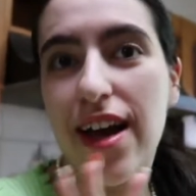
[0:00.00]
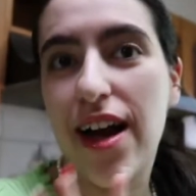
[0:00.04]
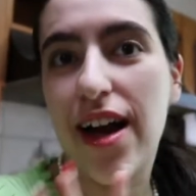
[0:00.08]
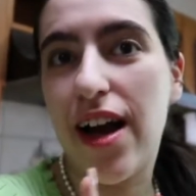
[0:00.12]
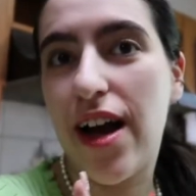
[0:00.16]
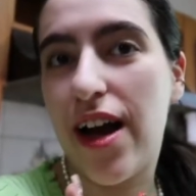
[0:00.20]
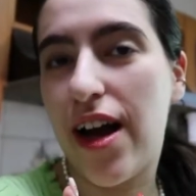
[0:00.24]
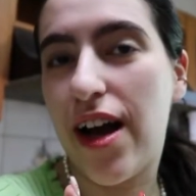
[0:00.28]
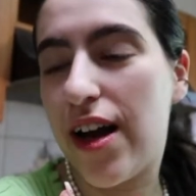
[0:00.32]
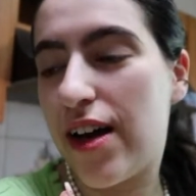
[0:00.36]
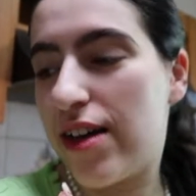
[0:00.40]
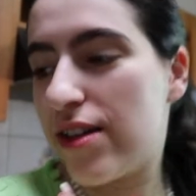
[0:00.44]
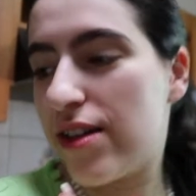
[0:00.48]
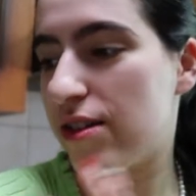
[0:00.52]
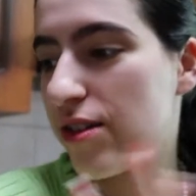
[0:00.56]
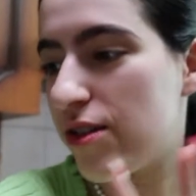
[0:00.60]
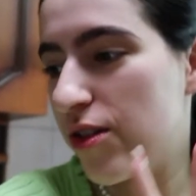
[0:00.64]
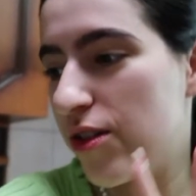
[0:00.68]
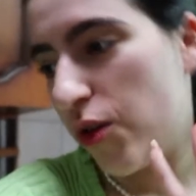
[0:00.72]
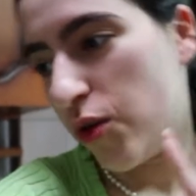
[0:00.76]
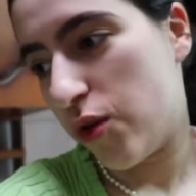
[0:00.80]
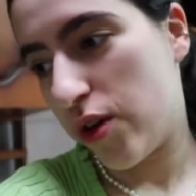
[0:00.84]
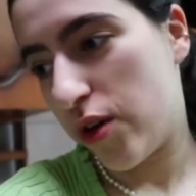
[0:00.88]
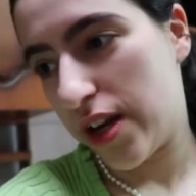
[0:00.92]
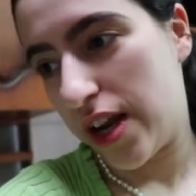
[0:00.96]
are
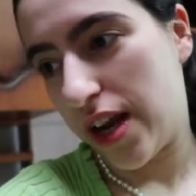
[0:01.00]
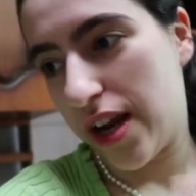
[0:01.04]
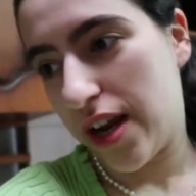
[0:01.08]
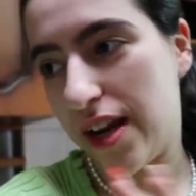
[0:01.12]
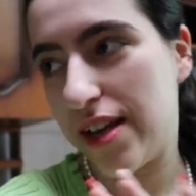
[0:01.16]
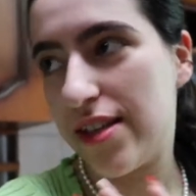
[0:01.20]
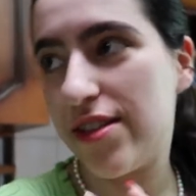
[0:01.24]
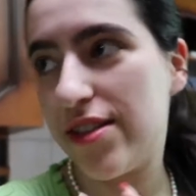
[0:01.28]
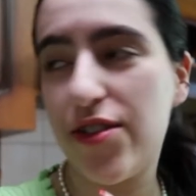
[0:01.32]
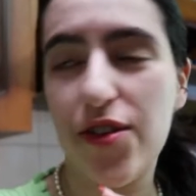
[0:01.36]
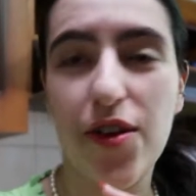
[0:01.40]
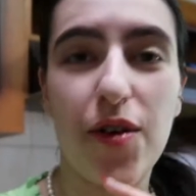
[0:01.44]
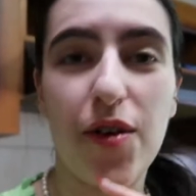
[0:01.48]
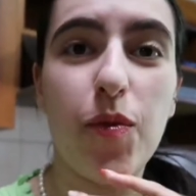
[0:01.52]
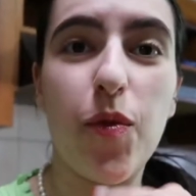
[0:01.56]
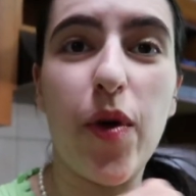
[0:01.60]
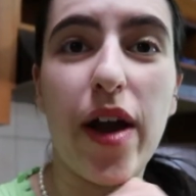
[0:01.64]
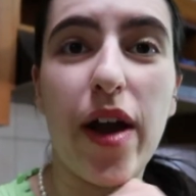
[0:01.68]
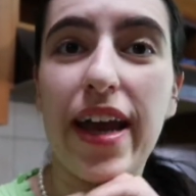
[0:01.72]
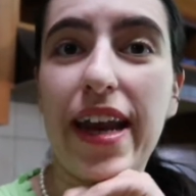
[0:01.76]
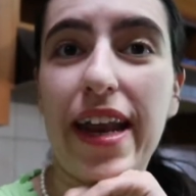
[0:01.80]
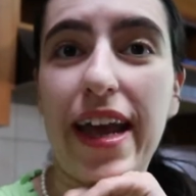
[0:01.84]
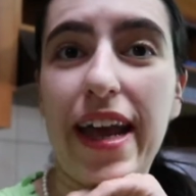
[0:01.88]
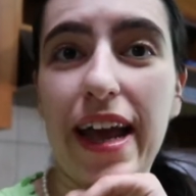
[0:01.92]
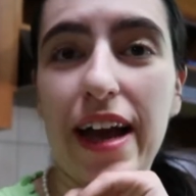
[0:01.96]
organized and
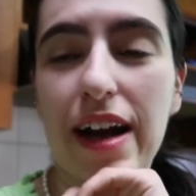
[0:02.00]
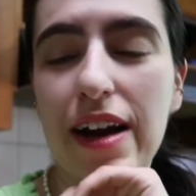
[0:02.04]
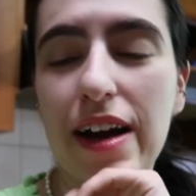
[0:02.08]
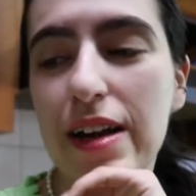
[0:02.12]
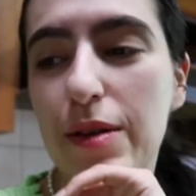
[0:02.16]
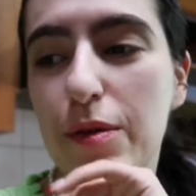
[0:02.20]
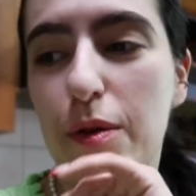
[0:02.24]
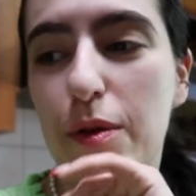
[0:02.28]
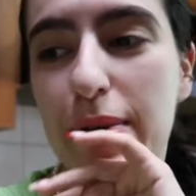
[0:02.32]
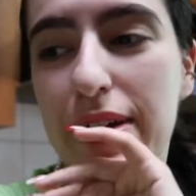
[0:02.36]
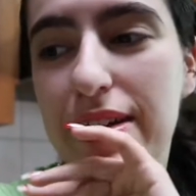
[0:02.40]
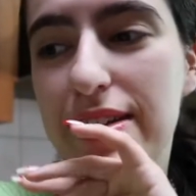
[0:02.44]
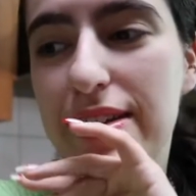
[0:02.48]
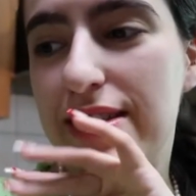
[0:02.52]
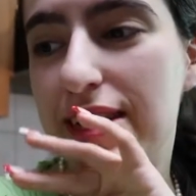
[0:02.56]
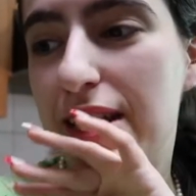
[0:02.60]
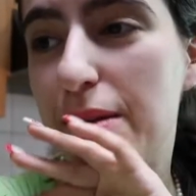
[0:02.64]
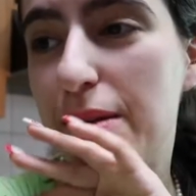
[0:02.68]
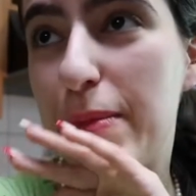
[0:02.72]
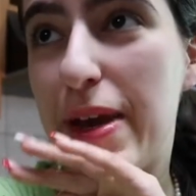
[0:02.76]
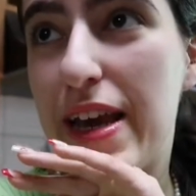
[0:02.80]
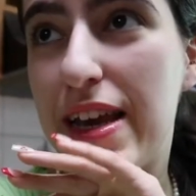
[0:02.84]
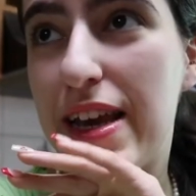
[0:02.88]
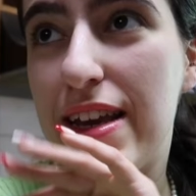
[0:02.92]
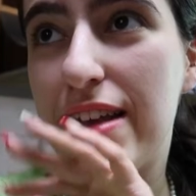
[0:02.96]
weighed out. I'm about to start
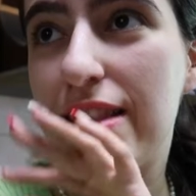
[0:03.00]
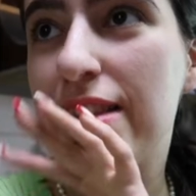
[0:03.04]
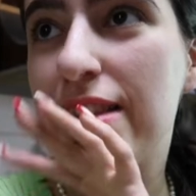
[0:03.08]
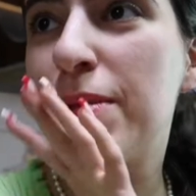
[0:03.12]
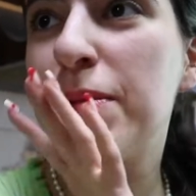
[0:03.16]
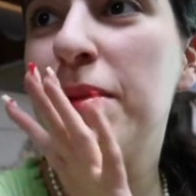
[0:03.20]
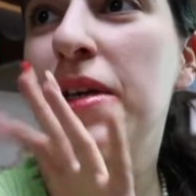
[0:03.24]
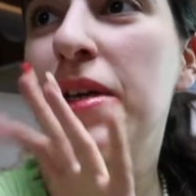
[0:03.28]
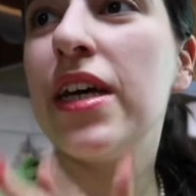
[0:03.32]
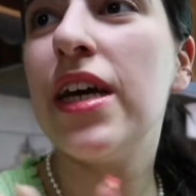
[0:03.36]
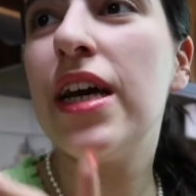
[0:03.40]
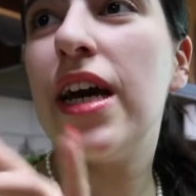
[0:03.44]
making them.